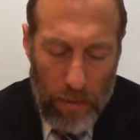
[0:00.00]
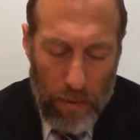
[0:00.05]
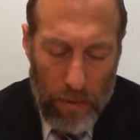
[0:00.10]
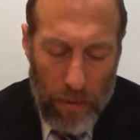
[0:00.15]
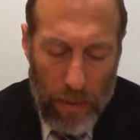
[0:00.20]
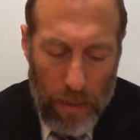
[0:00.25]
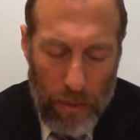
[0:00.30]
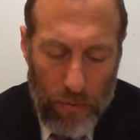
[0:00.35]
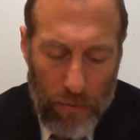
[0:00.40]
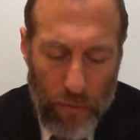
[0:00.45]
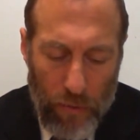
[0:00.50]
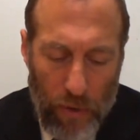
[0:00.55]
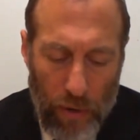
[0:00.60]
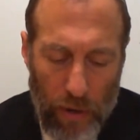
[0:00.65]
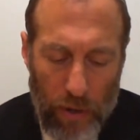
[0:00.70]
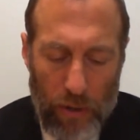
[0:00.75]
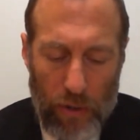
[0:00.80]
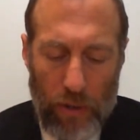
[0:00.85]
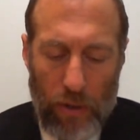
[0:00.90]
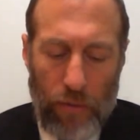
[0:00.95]
So that's
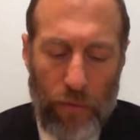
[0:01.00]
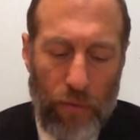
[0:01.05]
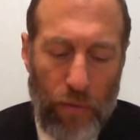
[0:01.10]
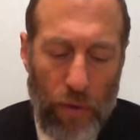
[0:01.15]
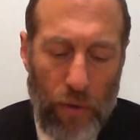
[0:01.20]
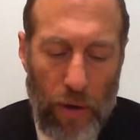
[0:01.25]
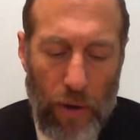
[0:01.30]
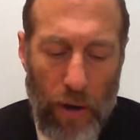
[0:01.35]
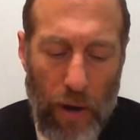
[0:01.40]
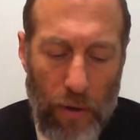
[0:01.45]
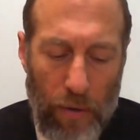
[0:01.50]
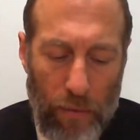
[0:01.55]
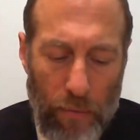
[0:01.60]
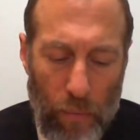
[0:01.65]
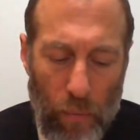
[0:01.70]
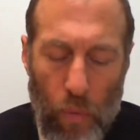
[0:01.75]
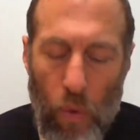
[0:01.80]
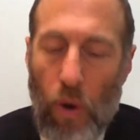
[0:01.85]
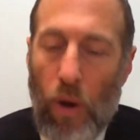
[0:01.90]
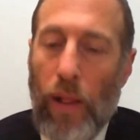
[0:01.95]
for a
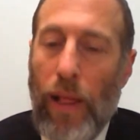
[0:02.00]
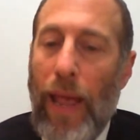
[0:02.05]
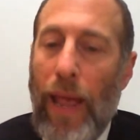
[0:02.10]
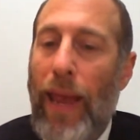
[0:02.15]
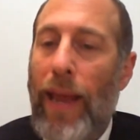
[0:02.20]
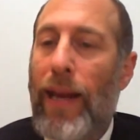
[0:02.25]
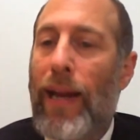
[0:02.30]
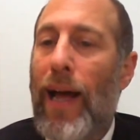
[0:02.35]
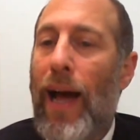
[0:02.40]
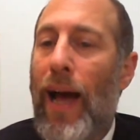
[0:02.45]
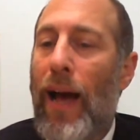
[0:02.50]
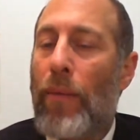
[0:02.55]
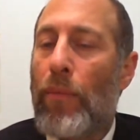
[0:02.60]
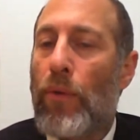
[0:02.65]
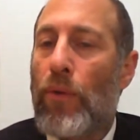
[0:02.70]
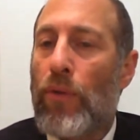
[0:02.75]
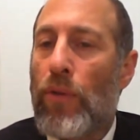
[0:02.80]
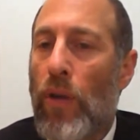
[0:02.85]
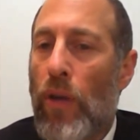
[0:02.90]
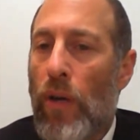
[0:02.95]
wall 8
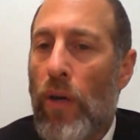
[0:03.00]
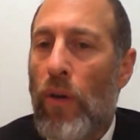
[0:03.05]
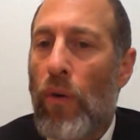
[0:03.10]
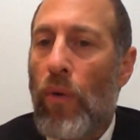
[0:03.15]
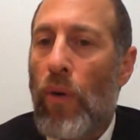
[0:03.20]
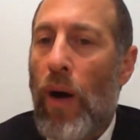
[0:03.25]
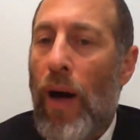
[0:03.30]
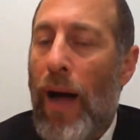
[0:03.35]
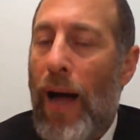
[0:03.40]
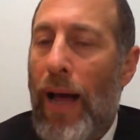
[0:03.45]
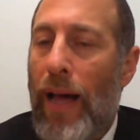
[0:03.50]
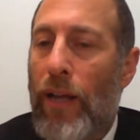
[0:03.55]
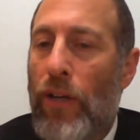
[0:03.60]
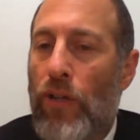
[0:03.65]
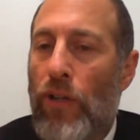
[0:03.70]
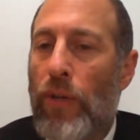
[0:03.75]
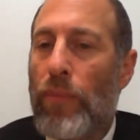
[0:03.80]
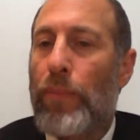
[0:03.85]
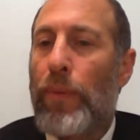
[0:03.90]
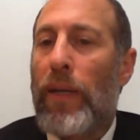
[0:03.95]
amos high
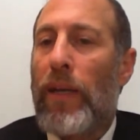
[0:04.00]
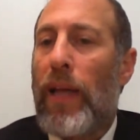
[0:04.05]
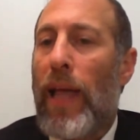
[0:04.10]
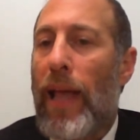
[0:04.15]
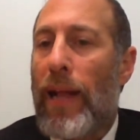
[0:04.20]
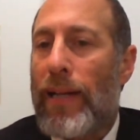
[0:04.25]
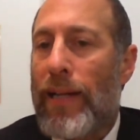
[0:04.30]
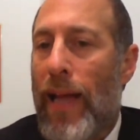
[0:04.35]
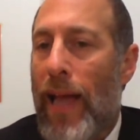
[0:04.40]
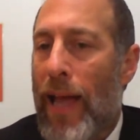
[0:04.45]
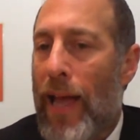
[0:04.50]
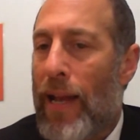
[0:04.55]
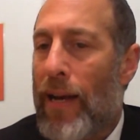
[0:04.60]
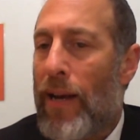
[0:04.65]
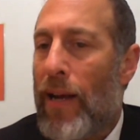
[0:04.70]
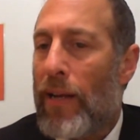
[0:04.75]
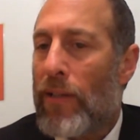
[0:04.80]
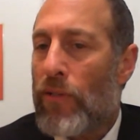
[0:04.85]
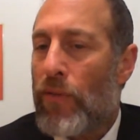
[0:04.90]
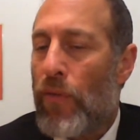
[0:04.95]
should be
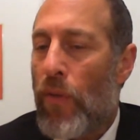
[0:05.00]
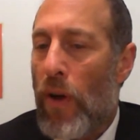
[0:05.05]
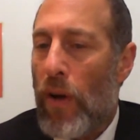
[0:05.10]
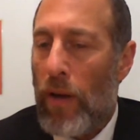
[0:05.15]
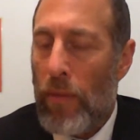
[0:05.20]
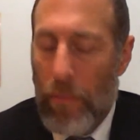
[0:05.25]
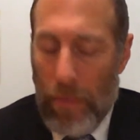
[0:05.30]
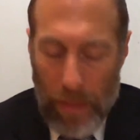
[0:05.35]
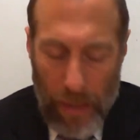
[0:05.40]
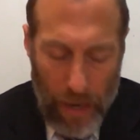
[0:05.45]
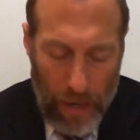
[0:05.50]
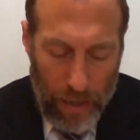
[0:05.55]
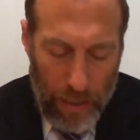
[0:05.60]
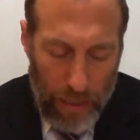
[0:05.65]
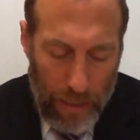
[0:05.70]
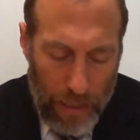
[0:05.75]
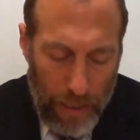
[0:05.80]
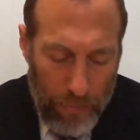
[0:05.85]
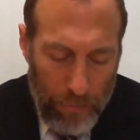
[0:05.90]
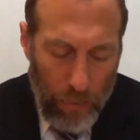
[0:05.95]
10 tefachim
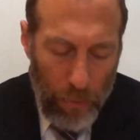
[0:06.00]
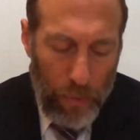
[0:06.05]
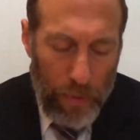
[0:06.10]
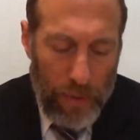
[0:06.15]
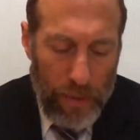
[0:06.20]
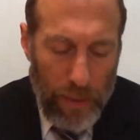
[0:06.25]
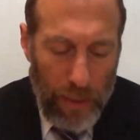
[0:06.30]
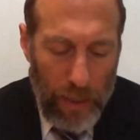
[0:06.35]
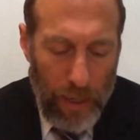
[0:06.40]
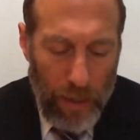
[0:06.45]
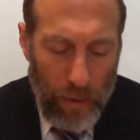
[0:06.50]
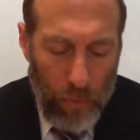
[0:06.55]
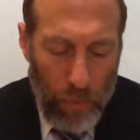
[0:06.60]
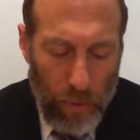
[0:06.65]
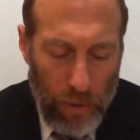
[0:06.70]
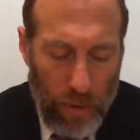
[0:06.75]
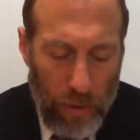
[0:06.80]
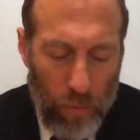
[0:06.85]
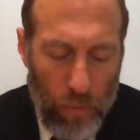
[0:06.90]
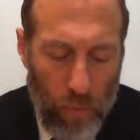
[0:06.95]
thick. But we see here
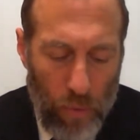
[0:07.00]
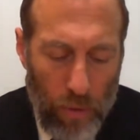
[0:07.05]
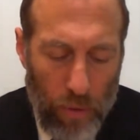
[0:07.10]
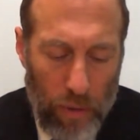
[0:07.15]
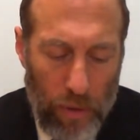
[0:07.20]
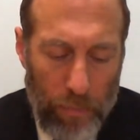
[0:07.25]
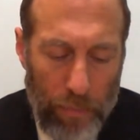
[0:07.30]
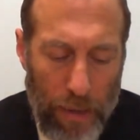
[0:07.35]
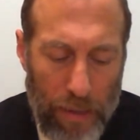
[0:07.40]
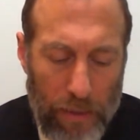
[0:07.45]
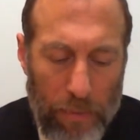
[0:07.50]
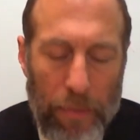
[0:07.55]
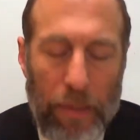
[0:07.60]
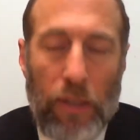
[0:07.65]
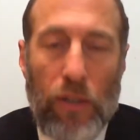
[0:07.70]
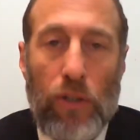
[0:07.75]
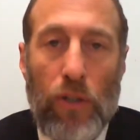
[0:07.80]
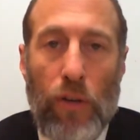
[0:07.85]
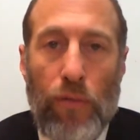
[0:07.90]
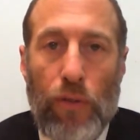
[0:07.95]
with the Beis
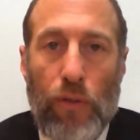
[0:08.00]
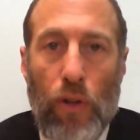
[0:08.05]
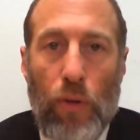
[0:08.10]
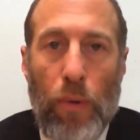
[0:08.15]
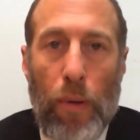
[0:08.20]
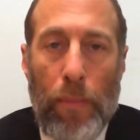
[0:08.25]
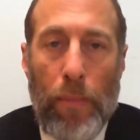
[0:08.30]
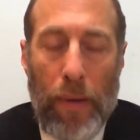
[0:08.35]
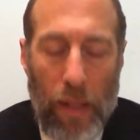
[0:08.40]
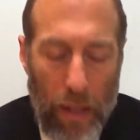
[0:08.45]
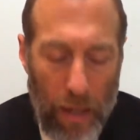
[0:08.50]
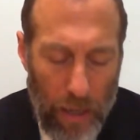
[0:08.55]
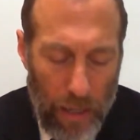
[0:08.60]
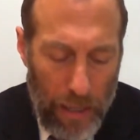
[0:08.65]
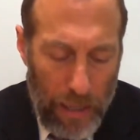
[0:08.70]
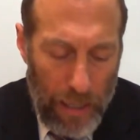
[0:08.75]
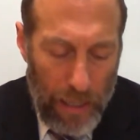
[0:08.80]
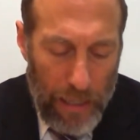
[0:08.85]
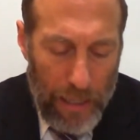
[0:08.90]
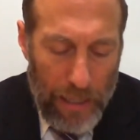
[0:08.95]
Mikdash of Shlomo Melech
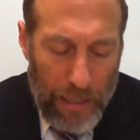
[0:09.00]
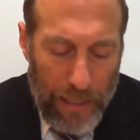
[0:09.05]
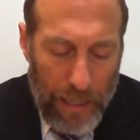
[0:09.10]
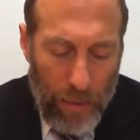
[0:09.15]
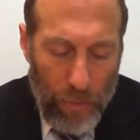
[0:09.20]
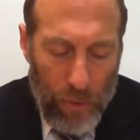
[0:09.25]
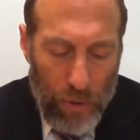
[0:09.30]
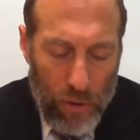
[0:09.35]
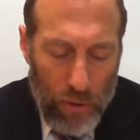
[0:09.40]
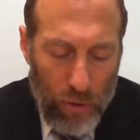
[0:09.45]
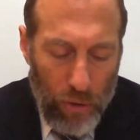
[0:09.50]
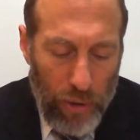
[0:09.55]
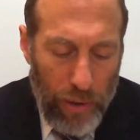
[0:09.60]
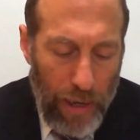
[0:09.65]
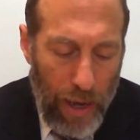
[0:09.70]
that it was 30